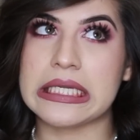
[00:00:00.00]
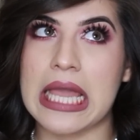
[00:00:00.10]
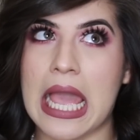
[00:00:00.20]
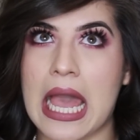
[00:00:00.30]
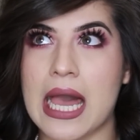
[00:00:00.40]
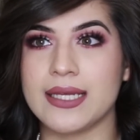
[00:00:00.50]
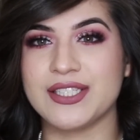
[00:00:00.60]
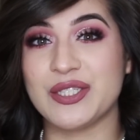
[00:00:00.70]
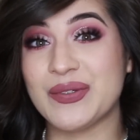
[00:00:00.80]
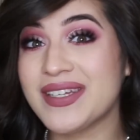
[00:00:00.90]
Yeah,
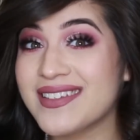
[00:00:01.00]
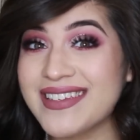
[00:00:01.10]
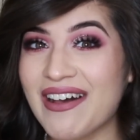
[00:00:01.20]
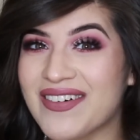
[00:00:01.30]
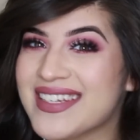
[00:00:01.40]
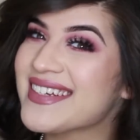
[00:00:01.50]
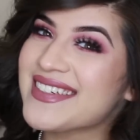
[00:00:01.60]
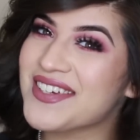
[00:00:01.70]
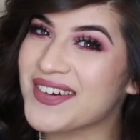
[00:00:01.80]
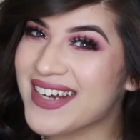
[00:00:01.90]
as you can tell, it
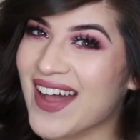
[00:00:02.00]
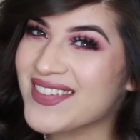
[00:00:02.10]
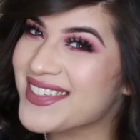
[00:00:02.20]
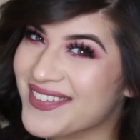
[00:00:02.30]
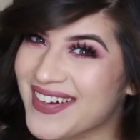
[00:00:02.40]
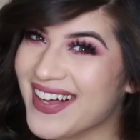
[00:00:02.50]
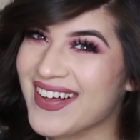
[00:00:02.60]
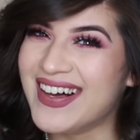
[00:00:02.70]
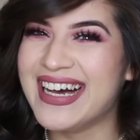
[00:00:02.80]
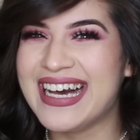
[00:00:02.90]
didn't turn out too
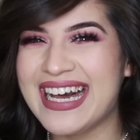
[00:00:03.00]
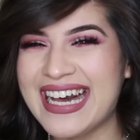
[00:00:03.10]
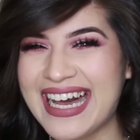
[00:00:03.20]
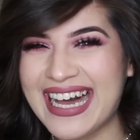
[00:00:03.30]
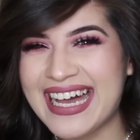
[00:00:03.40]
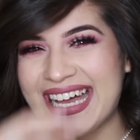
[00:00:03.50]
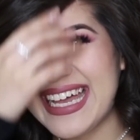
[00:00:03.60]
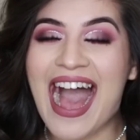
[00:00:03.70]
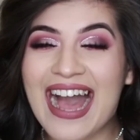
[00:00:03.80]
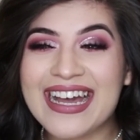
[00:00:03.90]
well.
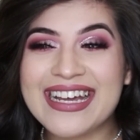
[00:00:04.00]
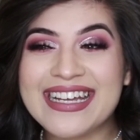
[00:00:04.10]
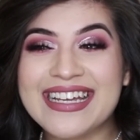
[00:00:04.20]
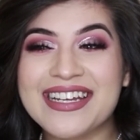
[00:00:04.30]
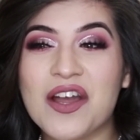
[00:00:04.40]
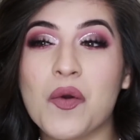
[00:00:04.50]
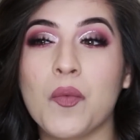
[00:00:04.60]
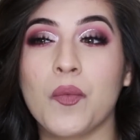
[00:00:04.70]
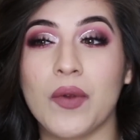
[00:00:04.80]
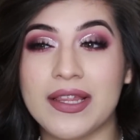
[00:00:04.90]
I
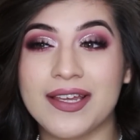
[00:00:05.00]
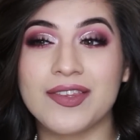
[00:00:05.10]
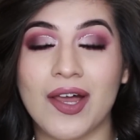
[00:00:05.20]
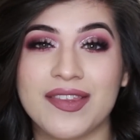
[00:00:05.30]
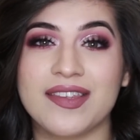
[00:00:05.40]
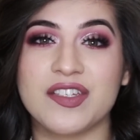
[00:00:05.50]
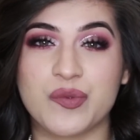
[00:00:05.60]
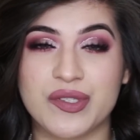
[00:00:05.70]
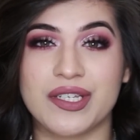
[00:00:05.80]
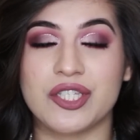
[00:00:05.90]
really thought that
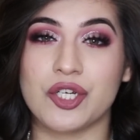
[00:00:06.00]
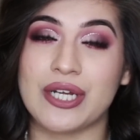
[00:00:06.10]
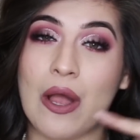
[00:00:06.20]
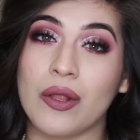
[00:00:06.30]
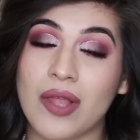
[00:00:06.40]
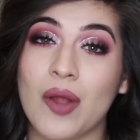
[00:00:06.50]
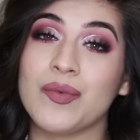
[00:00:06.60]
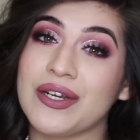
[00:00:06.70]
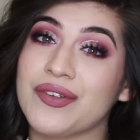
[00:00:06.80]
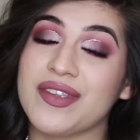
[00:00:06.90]
this was gonna turn out a lot
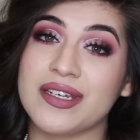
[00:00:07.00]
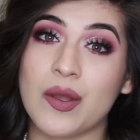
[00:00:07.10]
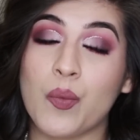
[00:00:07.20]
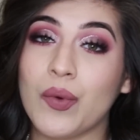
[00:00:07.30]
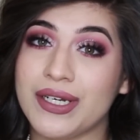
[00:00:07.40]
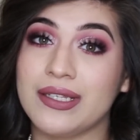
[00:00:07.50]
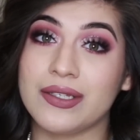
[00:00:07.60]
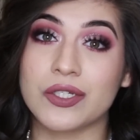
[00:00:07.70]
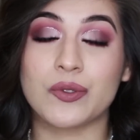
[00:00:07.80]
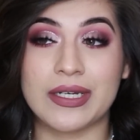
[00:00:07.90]
redder than what
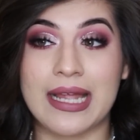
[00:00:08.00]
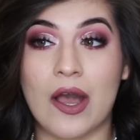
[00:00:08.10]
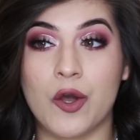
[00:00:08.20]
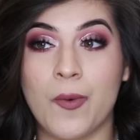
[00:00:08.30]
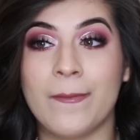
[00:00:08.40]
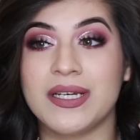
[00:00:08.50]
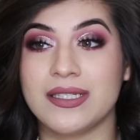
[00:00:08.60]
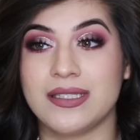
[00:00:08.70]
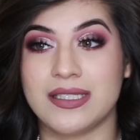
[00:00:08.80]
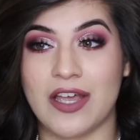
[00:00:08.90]
it looks right now, but
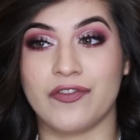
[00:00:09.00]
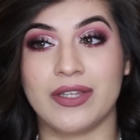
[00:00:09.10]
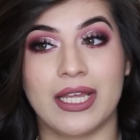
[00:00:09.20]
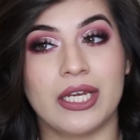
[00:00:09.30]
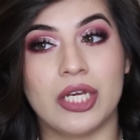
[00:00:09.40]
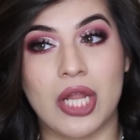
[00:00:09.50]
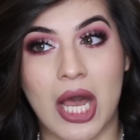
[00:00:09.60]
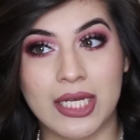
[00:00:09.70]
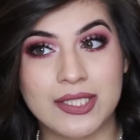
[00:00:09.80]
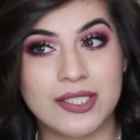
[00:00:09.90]
it's definitely
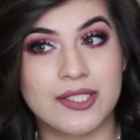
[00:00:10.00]
not